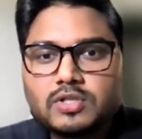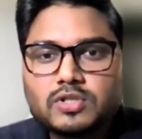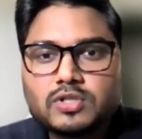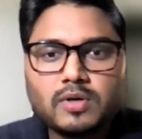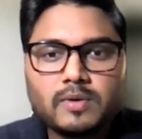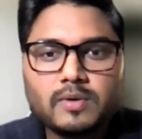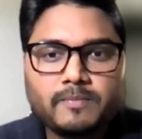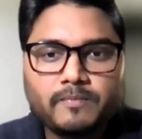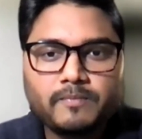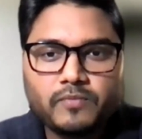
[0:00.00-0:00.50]

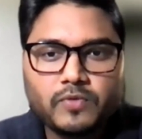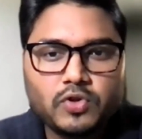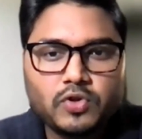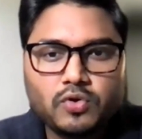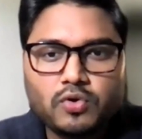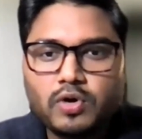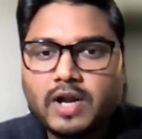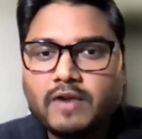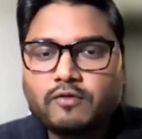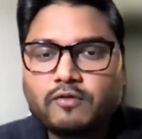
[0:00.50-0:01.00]
So
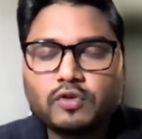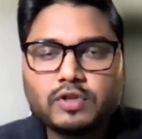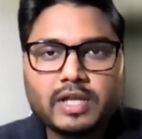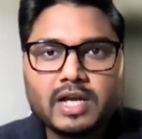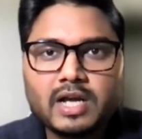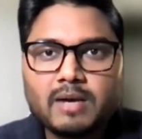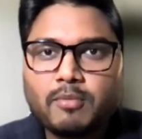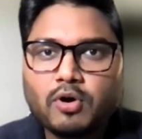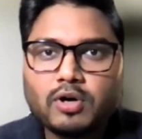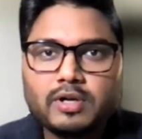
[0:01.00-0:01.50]
you don't have to
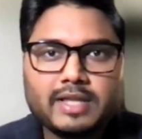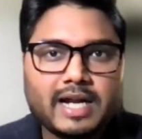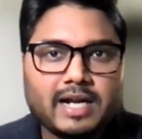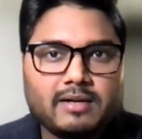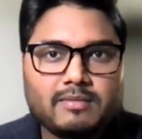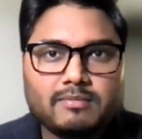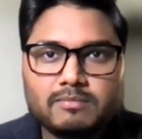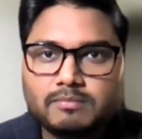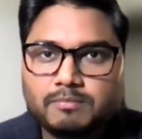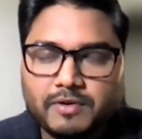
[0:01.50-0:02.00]
think about
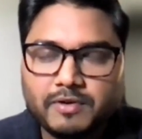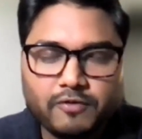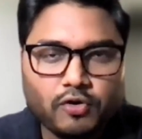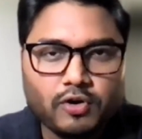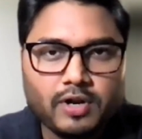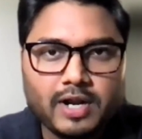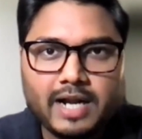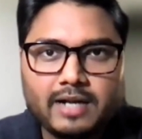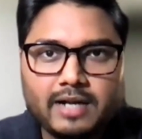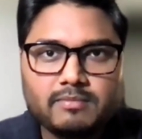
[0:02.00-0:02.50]
that
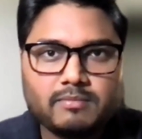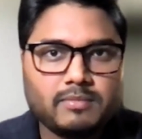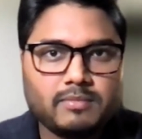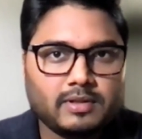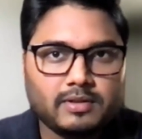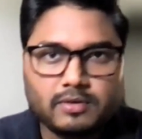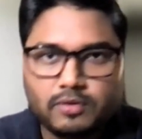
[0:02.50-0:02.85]
beforehand.